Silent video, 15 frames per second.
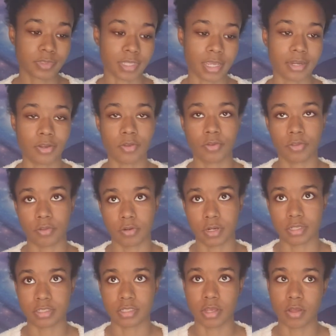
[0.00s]
I know the
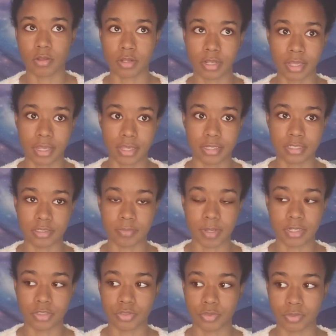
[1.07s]
Rhassoul clay is
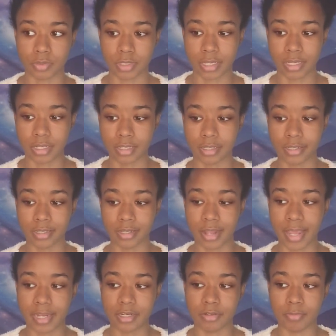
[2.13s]
meant to like
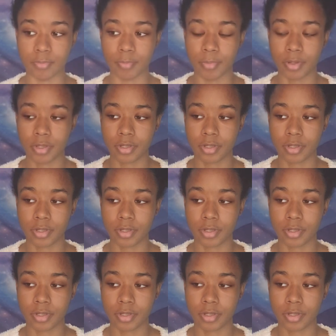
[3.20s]
lighten